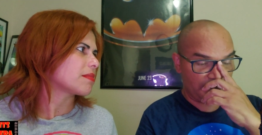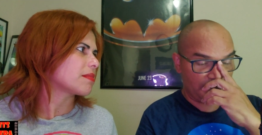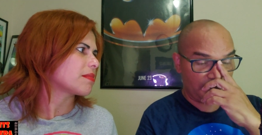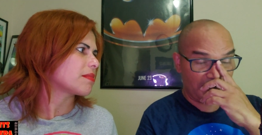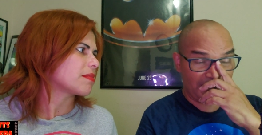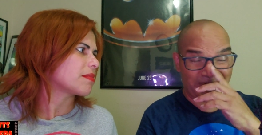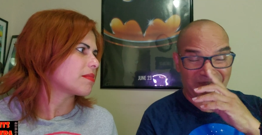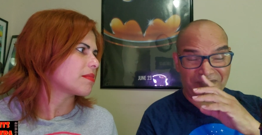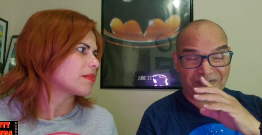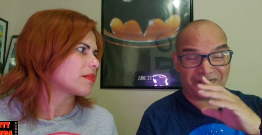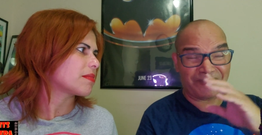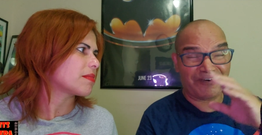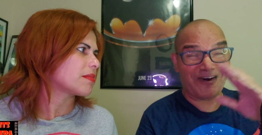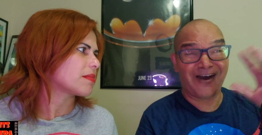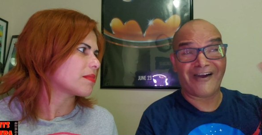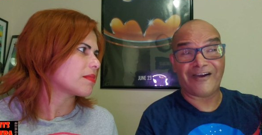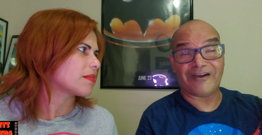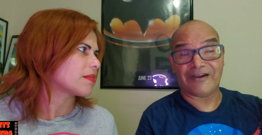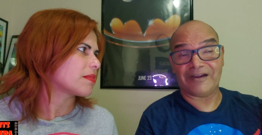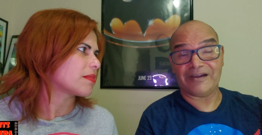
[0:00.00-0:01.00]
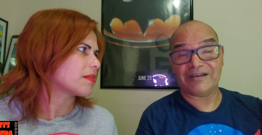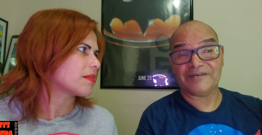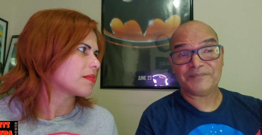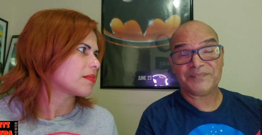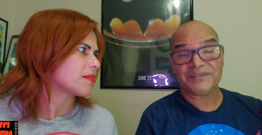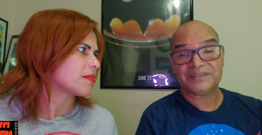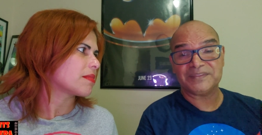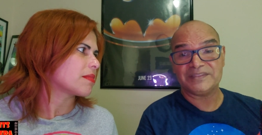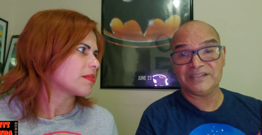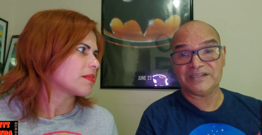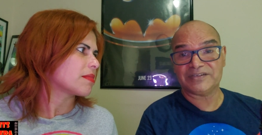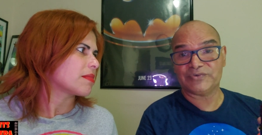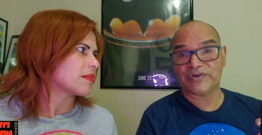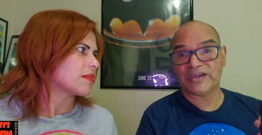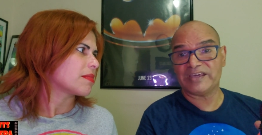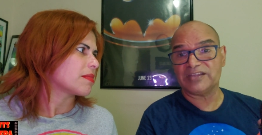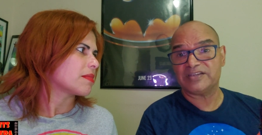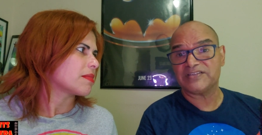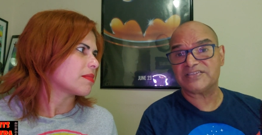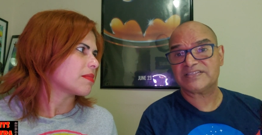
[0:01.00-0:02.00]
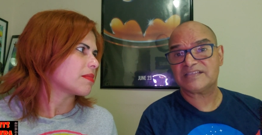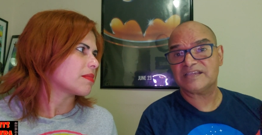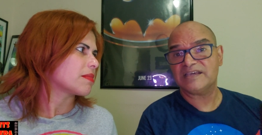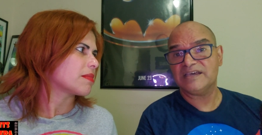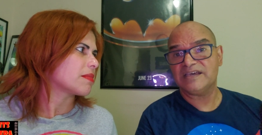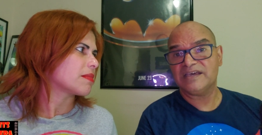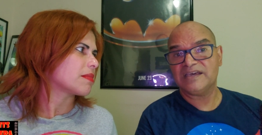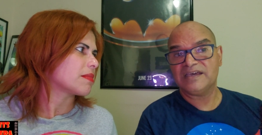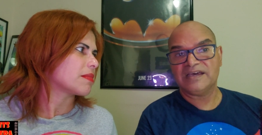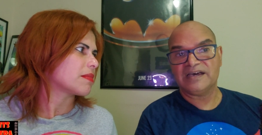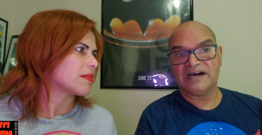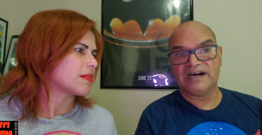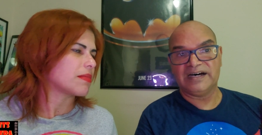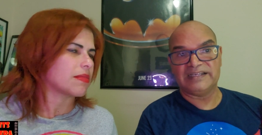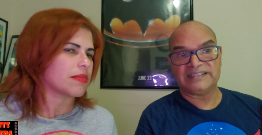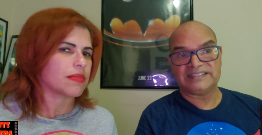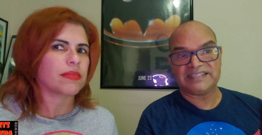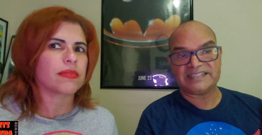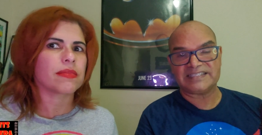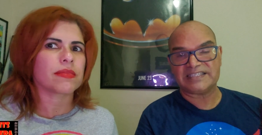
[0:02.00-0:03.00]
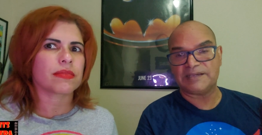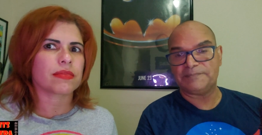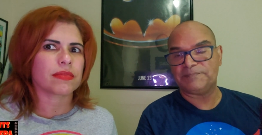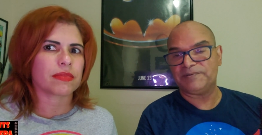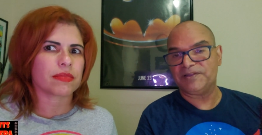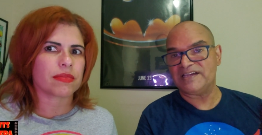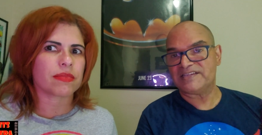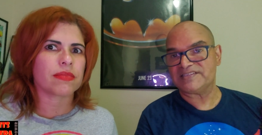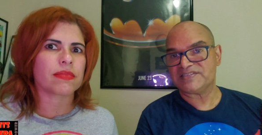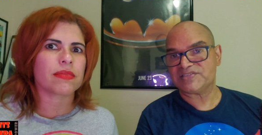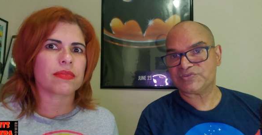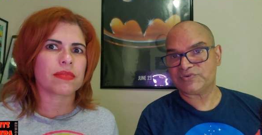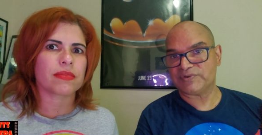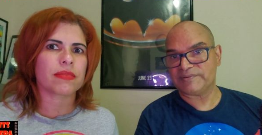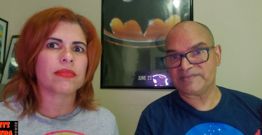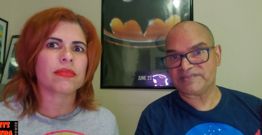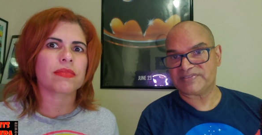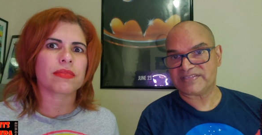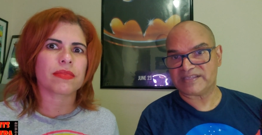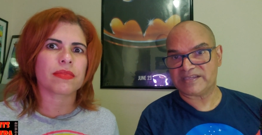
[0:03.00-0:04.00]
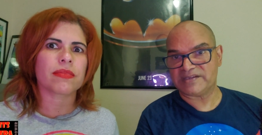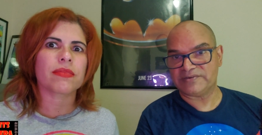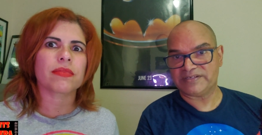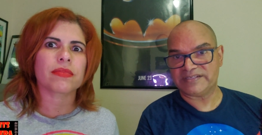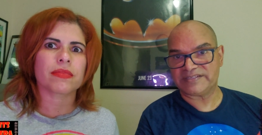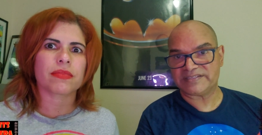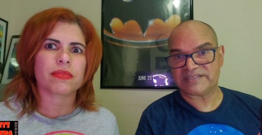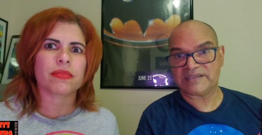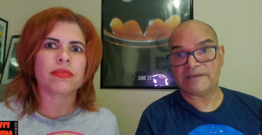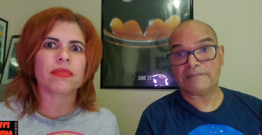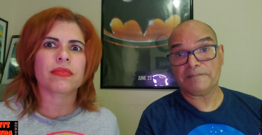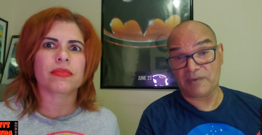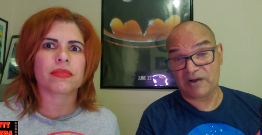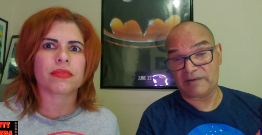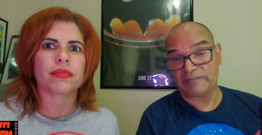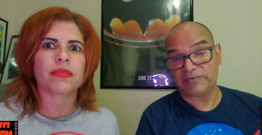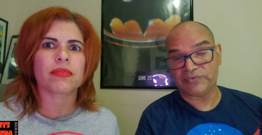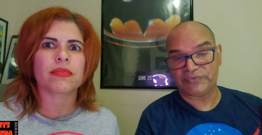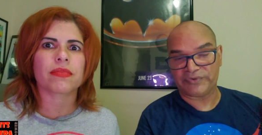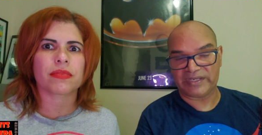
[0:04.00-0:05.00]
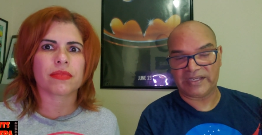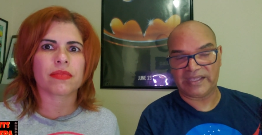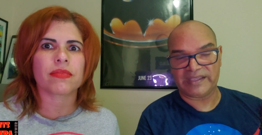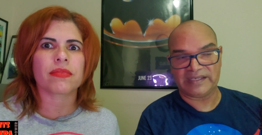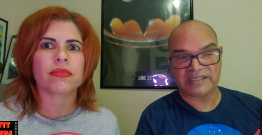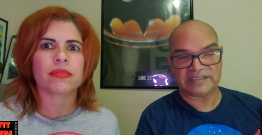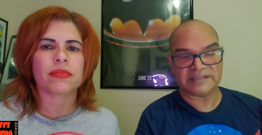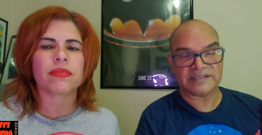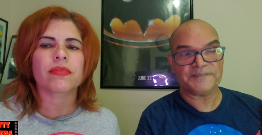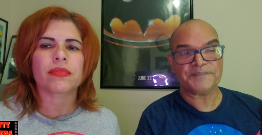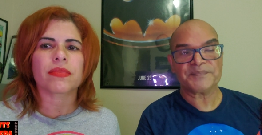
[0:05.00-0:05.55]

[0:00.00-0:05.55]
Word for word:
Speaker 1: by far the greatest Disney Plus streaming series Marvel related